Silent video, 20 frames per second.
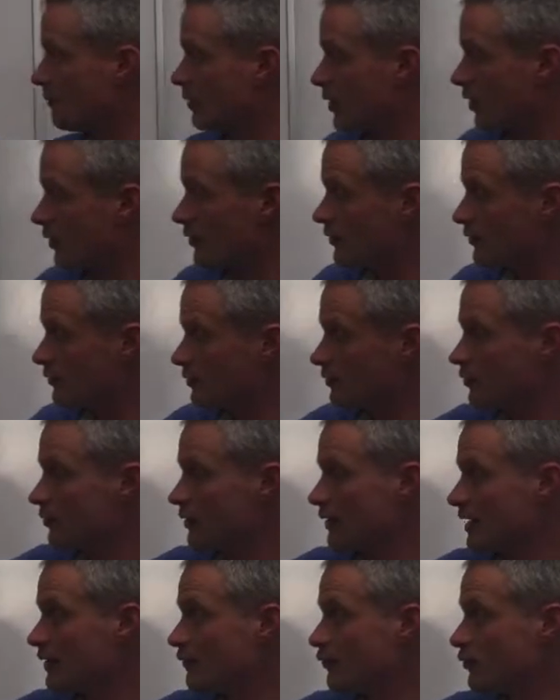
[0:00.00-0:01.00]
below
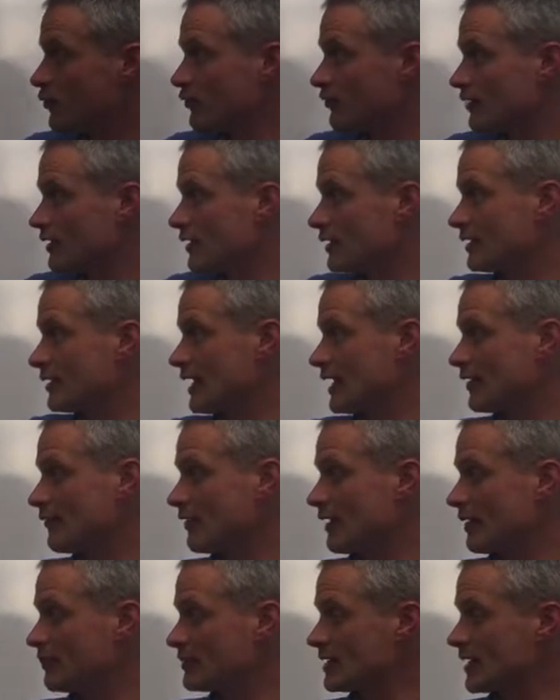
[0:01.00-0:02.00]
the level of the
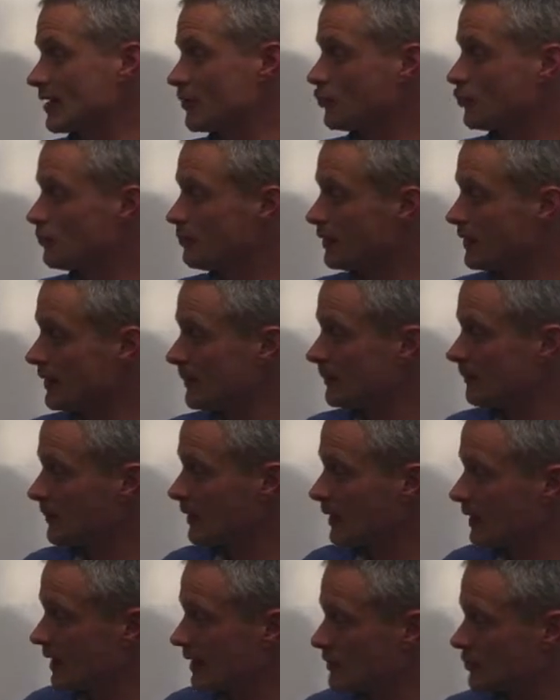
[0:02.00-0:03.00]
native habitat normally,
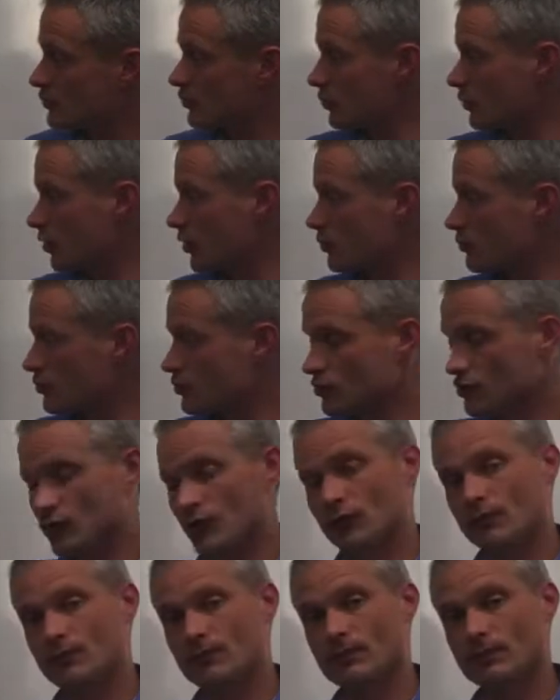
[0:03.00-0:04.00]
and that's your
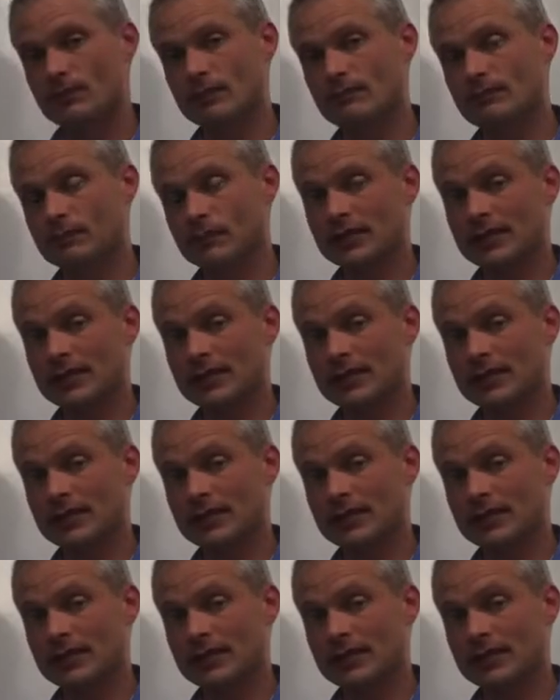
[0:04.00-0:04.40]
long-term